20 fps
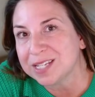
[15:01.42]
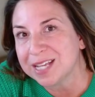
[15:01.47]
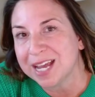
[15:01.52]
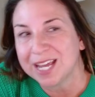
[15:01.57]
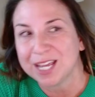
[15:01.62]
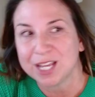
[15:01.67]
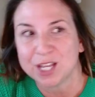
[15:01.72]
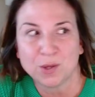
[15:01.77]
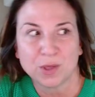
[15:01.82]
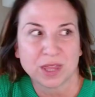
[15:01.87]

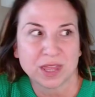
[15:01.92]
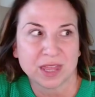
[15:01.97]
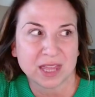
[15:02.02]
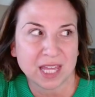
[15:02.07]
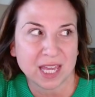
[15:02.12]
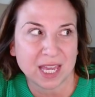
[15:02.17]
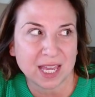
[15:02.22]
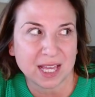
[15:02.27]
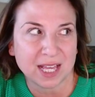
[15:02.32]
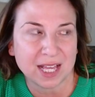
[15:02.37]
date. You
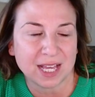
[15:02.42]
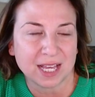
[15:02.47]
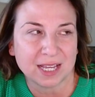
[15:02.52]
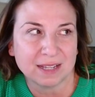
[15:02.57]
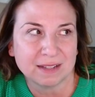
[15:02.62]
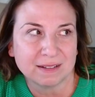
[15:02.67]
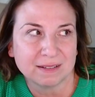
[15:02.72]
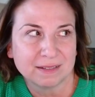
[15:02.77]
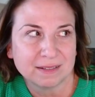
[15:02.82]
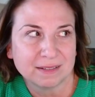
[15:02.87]
think
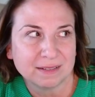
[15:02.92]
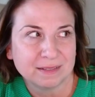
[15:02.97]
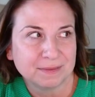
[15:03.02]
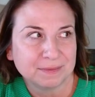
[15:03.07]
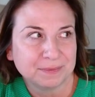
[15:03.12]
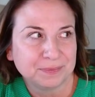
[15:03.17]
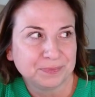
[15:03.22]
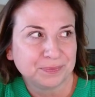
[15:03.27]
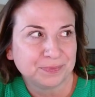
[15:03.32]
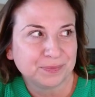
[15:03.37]

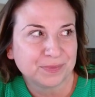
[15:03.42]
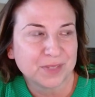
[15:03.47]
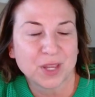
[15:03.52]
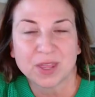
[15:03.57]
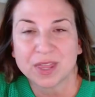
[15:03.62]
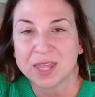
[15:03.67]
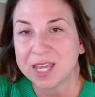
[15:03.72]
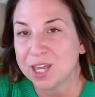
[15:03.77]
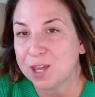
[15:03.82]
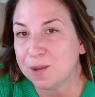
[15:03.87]

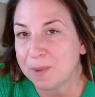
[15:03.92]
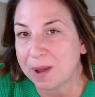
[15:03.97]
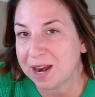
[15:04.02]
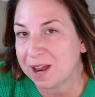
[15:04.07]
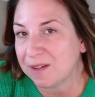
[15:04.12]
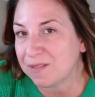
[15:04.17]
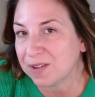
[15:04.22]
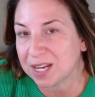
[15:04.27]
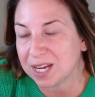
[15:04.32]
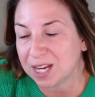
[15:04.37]
you might
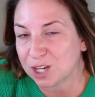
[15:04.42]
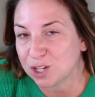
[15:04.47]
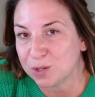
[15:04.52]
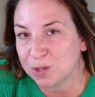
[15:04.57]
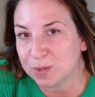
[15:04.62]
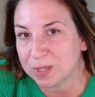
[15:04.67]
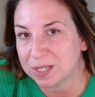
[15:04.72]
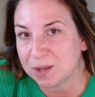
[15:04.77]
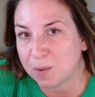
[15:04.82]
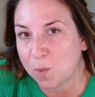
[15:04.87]
have a
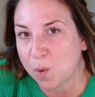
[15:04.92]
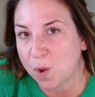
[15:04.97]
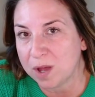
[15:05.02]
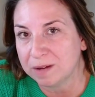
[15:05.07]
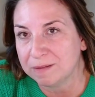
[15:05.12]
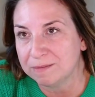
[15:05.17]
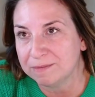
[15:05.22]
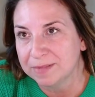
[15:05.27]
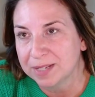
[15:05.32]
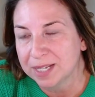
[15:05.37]
connection with
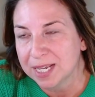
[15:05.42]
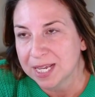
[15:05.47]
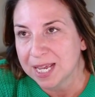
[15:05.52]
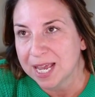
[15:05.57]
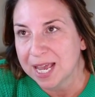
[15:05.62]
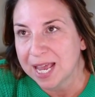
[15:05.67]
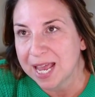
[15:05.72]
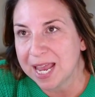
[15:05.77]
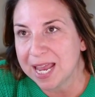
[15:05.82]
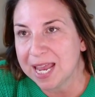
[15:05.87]
someone,
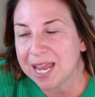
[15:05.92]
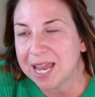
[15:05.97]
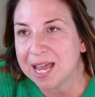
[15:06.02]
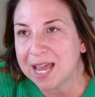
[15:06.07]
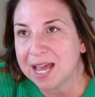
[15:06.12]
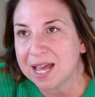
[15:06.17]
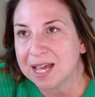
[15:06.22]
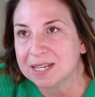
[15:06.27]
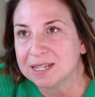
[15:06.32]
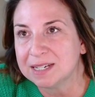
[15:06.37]

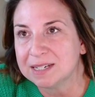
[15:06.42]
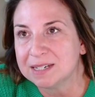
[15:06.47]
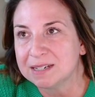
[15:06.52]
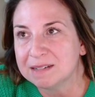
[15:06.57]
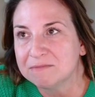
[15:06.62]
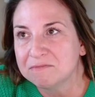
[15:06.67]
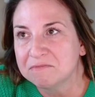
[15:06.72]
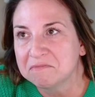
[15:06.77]
and